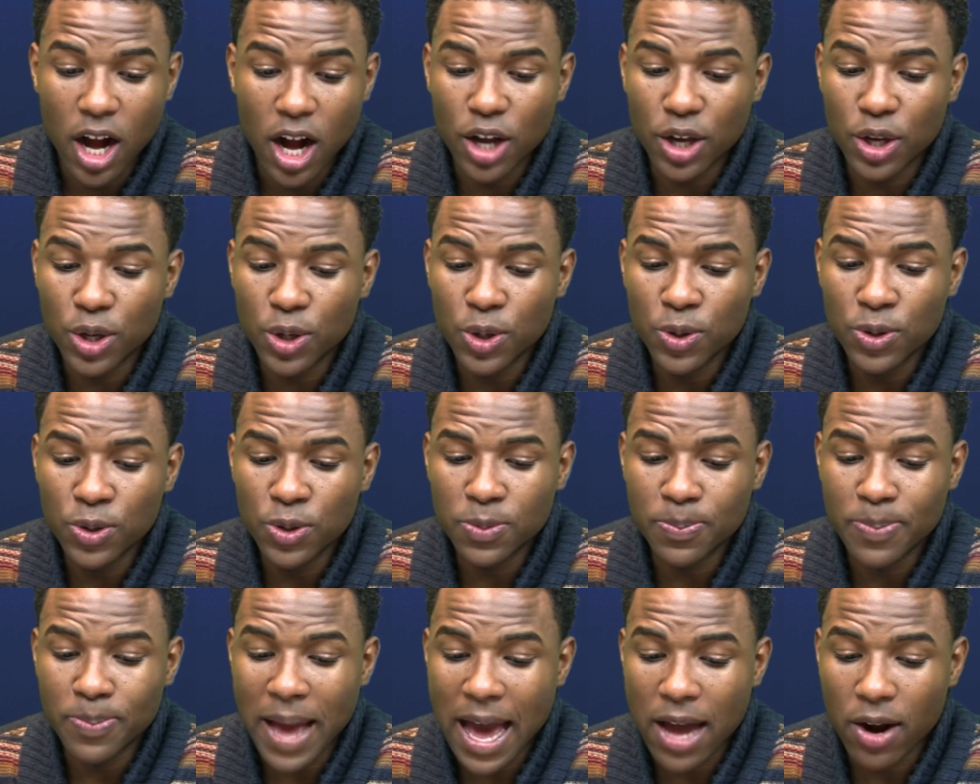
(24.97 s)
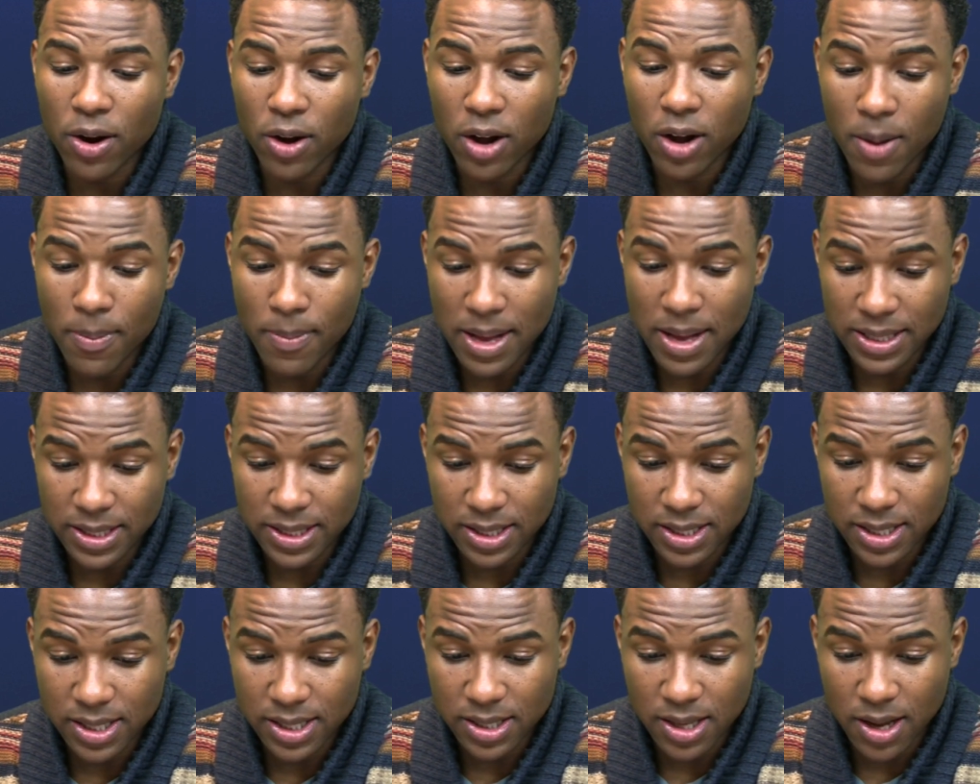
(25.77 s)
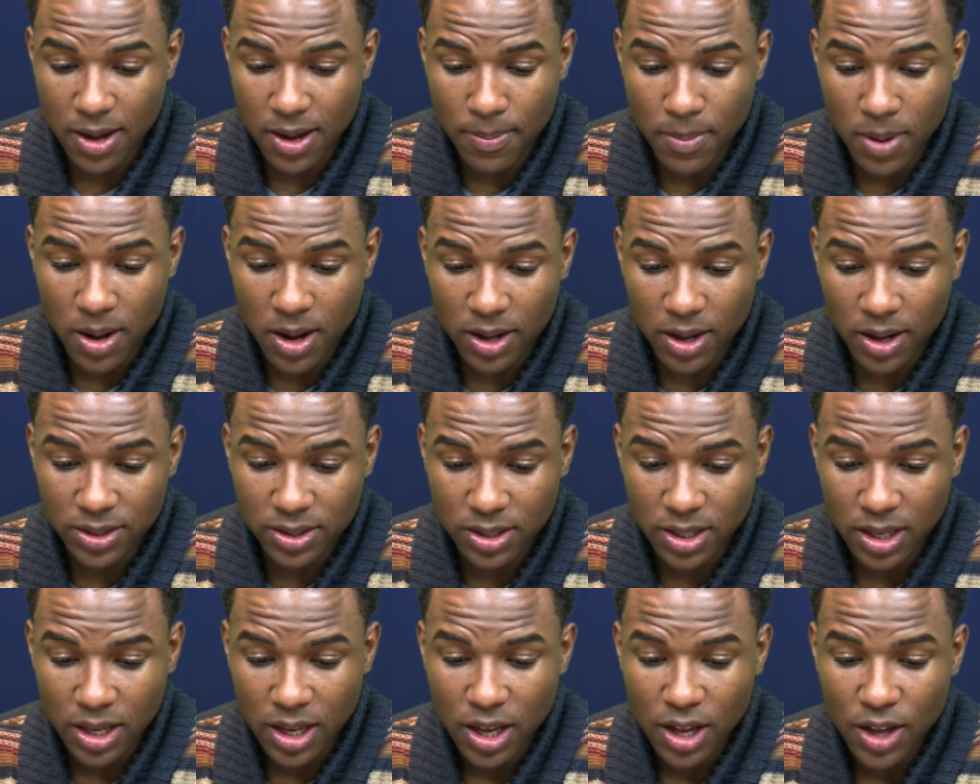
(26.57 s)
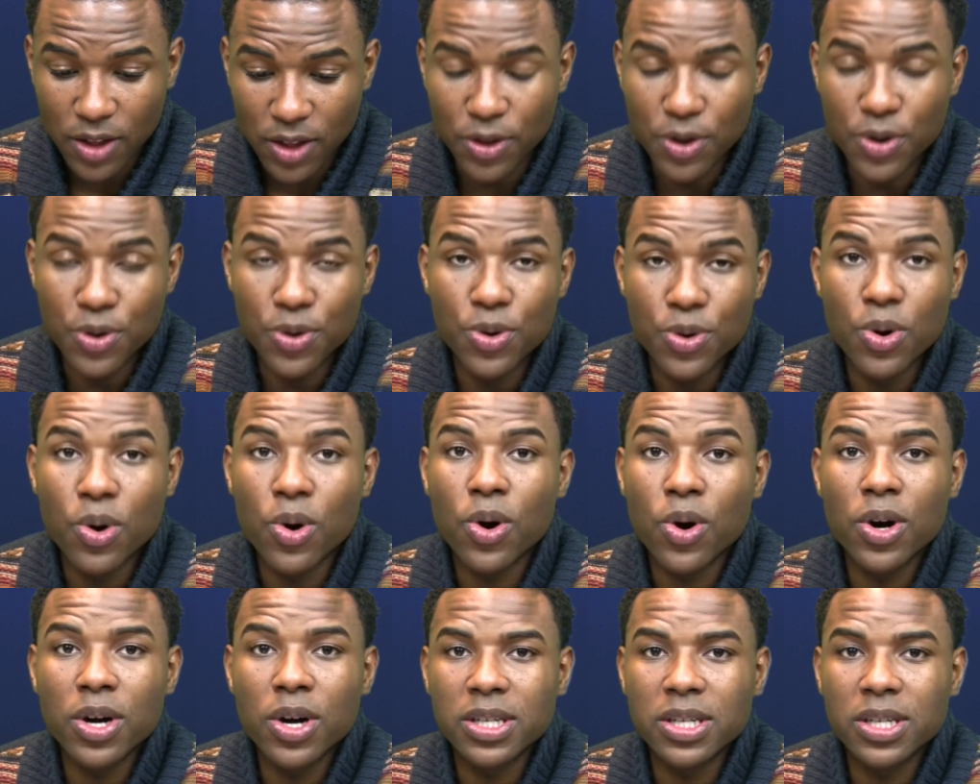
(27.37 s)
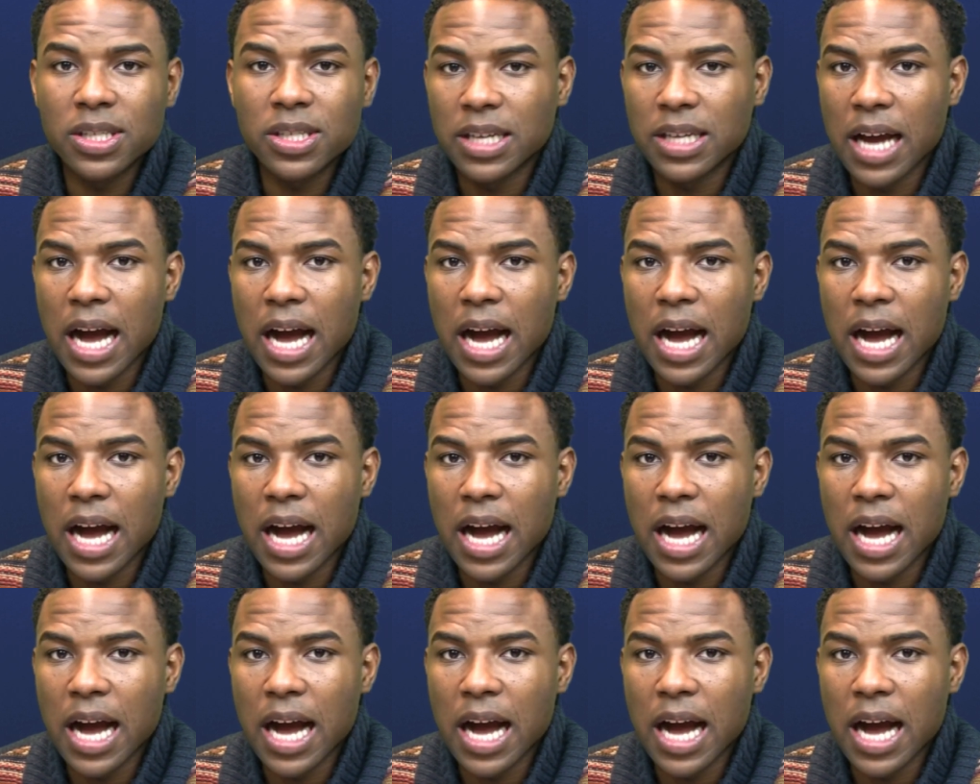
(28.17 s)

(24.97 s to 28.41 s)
A huge battle commences amongst the Norse